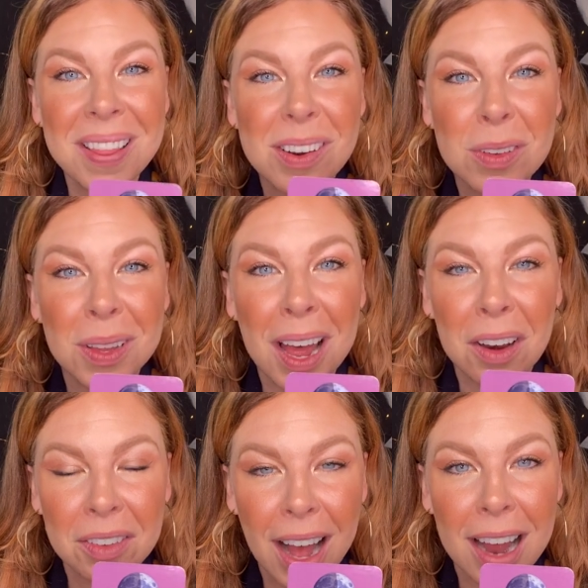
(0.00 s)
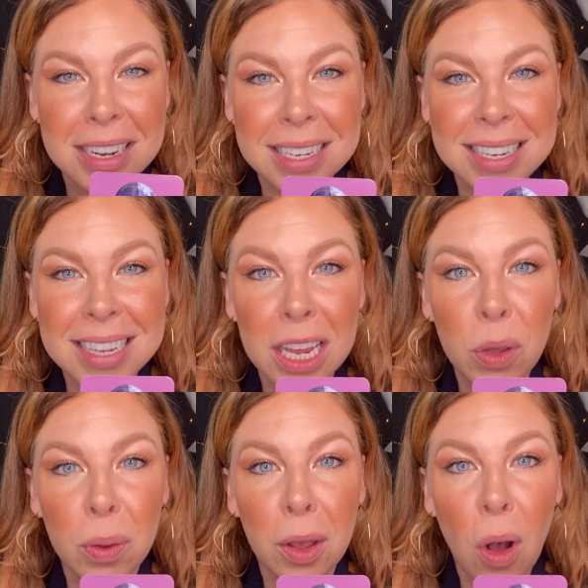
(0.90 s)
and there's a lot of goddesses that
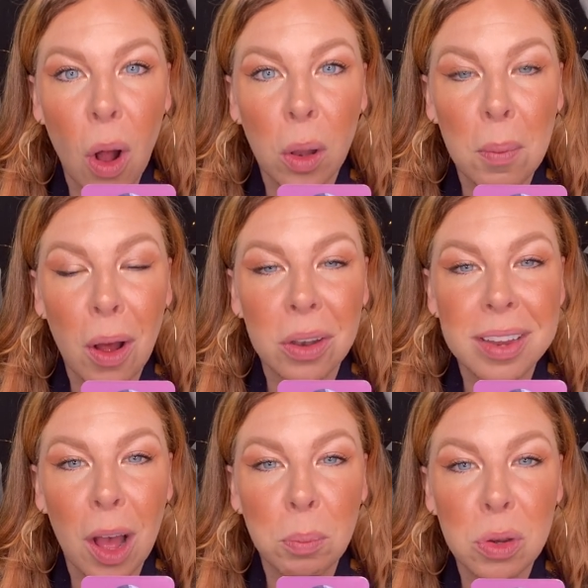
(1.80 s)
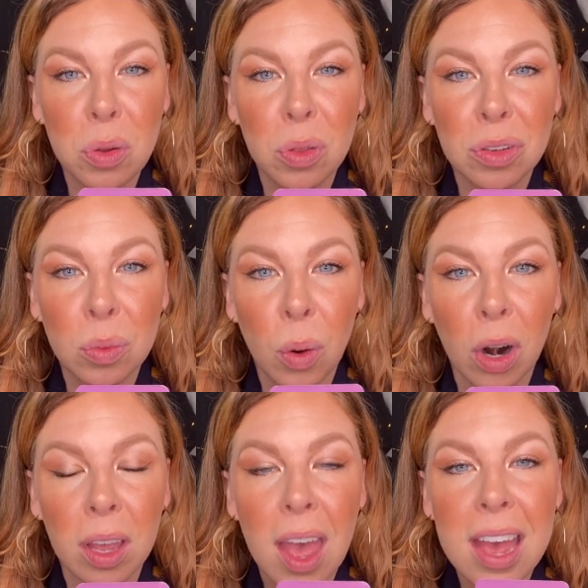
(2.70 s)
you can call upon to help you do this work.